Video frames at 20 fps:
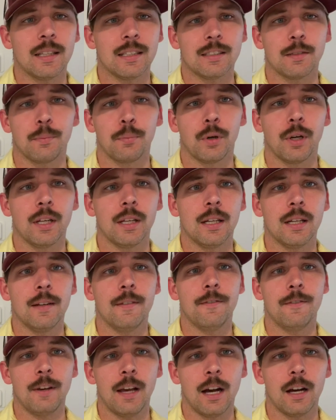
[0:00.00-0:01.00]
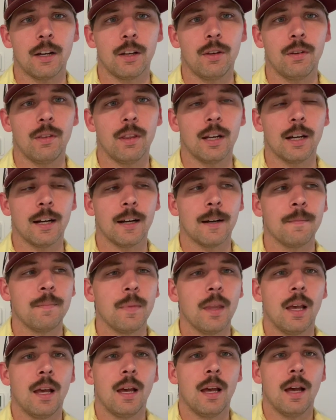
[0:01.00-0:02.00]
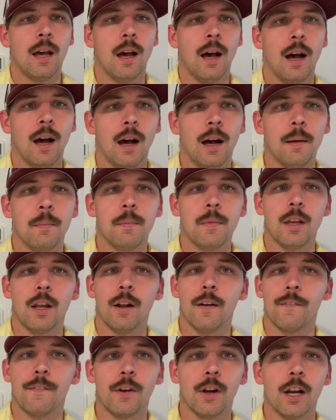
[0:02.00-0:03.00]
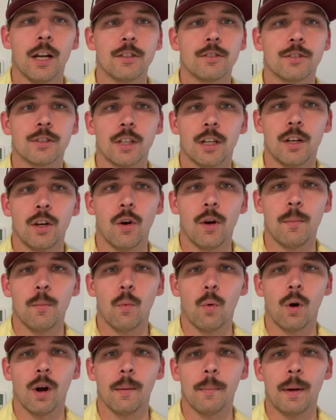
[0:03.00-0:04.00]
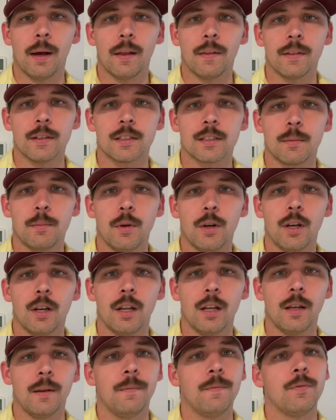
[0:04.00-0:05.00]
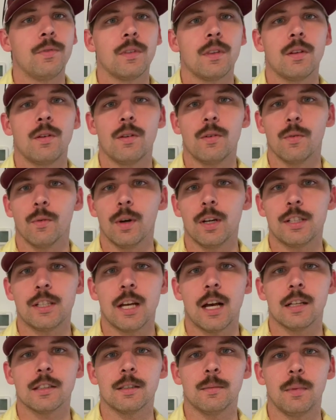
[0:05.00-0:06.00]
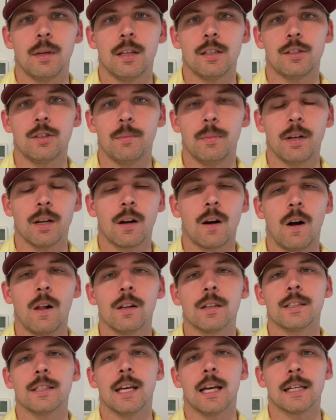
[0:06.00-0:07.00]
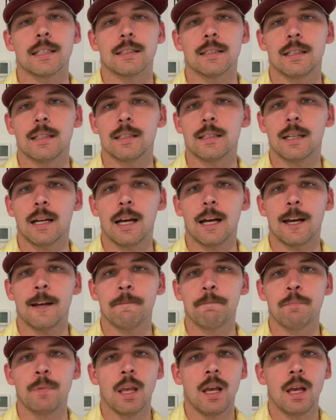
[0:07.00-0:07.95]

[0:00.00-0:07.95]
That's a pretty good value there. Um, you know, if you're interested in knowing more about this community, reach out to me, shoot me a call or text anytime.